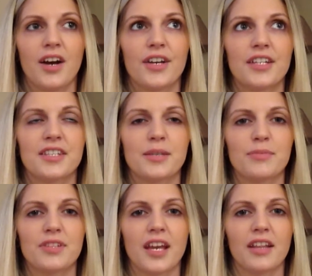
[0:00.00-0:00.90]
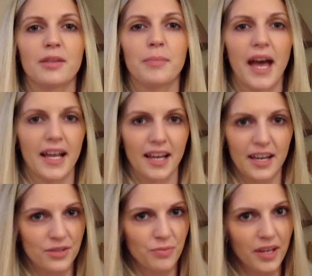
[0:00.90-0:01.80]
it seems like the bad
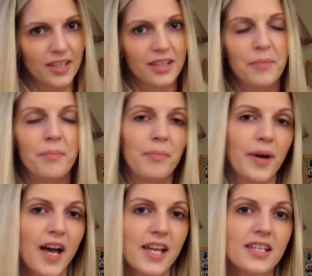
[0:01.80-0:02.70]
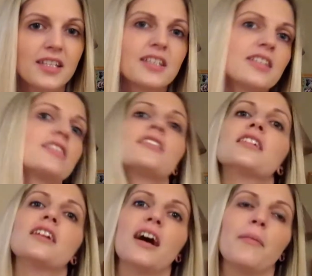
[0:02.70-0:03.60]
guys win. But
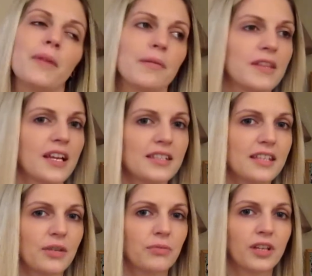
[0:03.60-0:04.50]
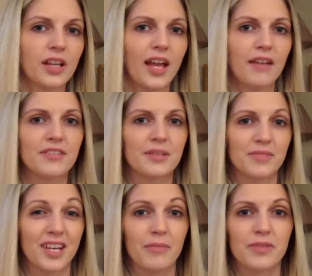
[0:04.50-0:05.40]
maybe that's like real life.
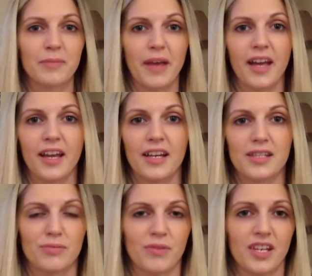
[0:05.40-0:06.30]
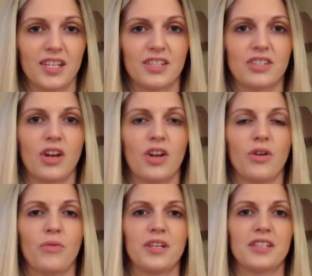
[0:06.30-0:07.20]
Sometimes the bad guys win. It's not
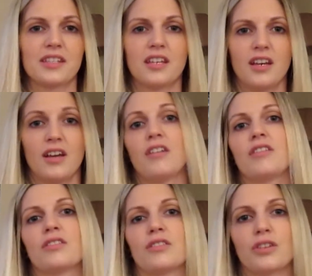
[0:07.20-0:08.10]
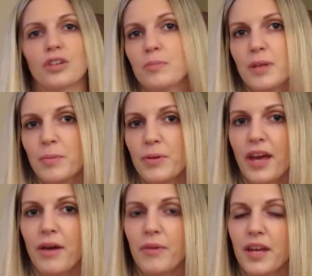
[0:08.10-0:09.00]
always the good people
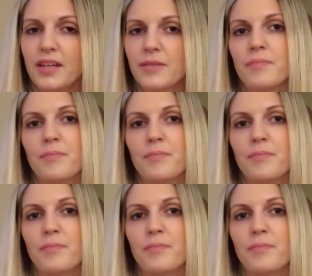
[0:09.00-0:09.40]
that win,